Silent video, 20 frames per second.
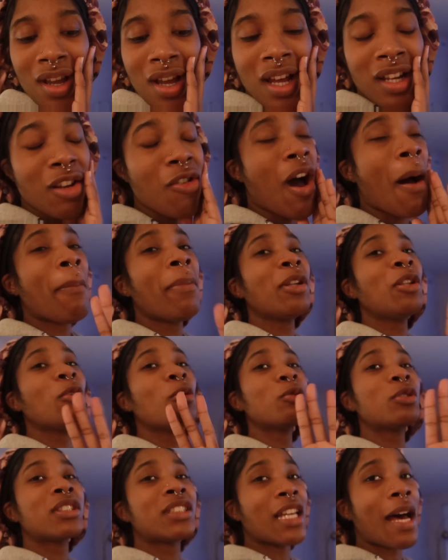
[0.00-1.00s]
No, I'm gonna
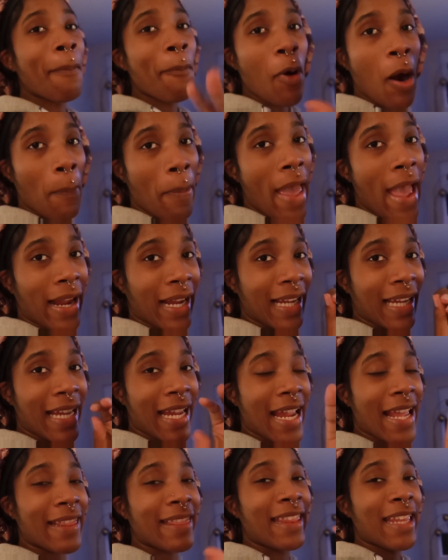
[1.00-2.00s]
do some more packing
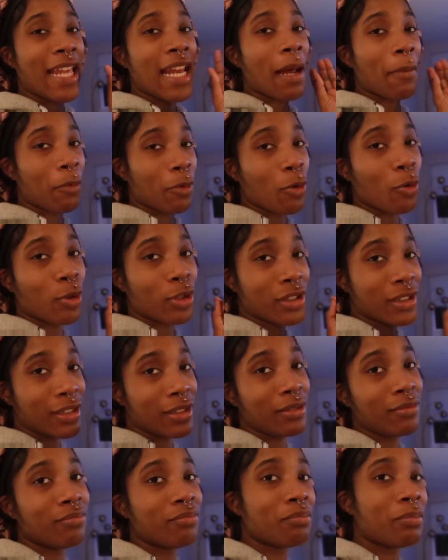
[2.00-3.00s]
and then I'm gonna go to
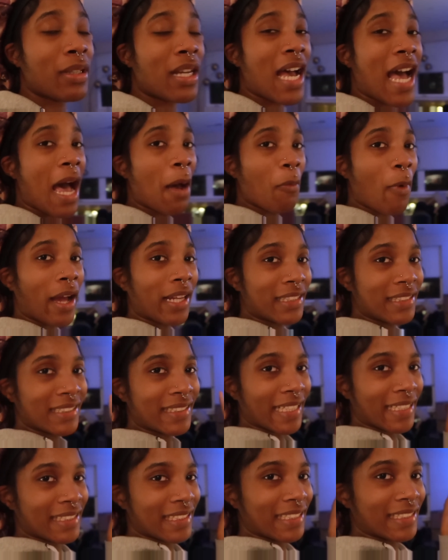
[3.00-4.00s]
sleep. But I'm watching
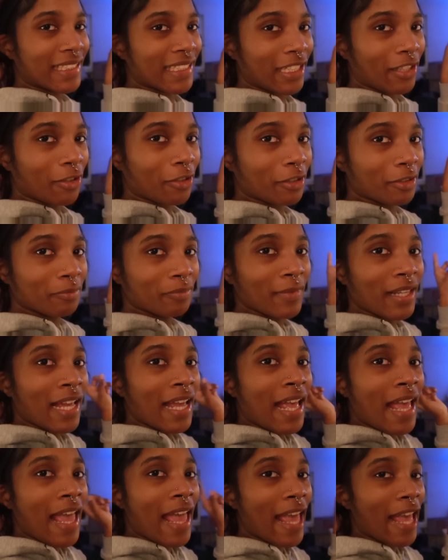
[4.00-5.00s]
Sex in the City, y'all.
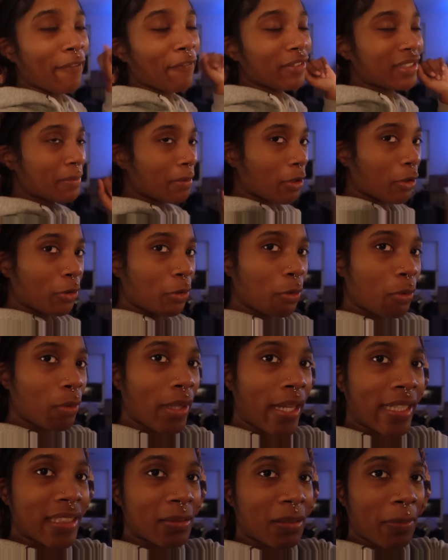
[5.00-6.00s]
Every time I go through
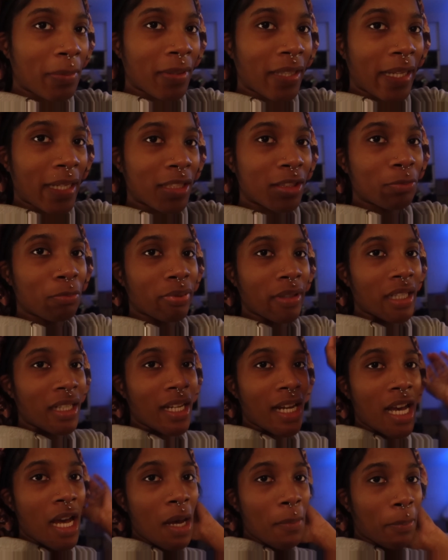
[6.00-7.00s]
like some type of like
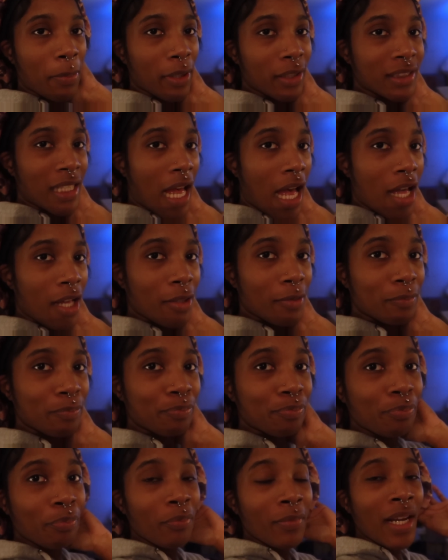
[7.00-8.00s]
breakup or something,
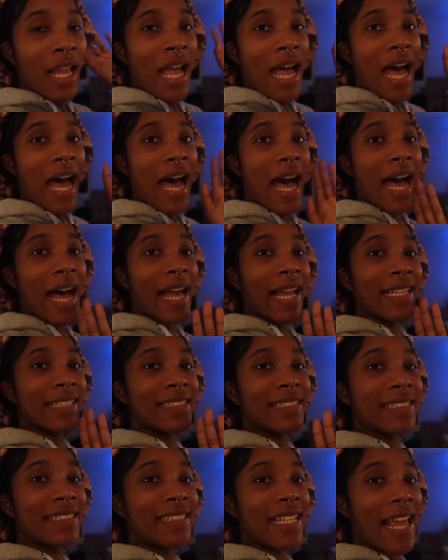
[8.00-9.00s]
I
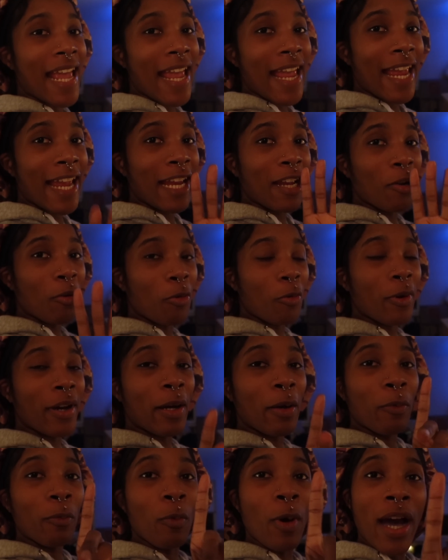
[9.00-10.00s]
stay
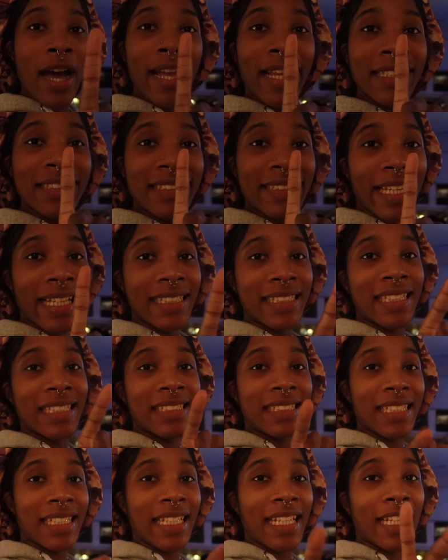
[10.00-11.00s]
on one Sex in the
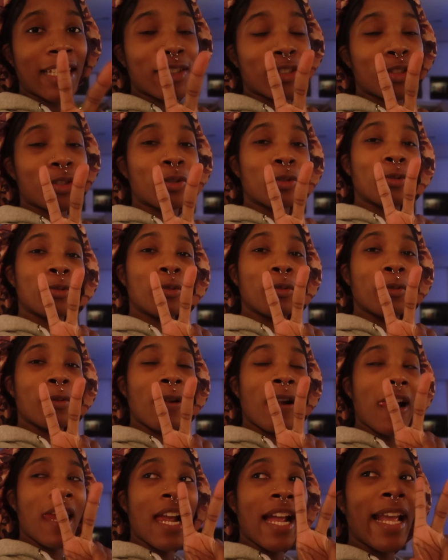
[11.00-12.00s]
City and two
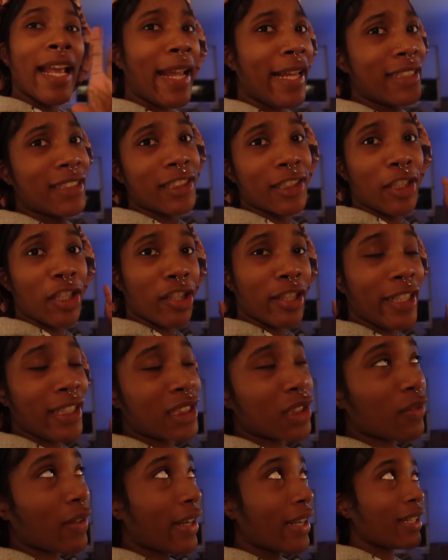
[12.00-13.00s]
Insecure
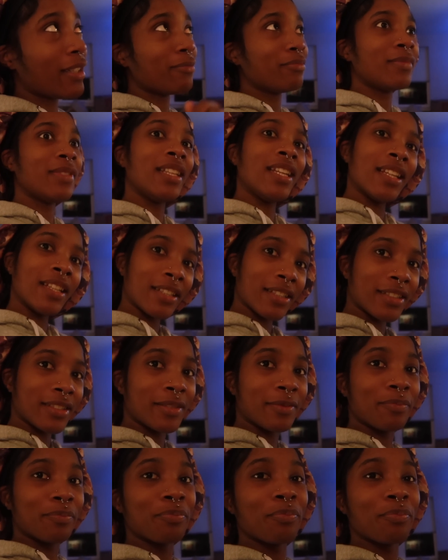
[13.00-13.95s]
Issa Rae. Yeah,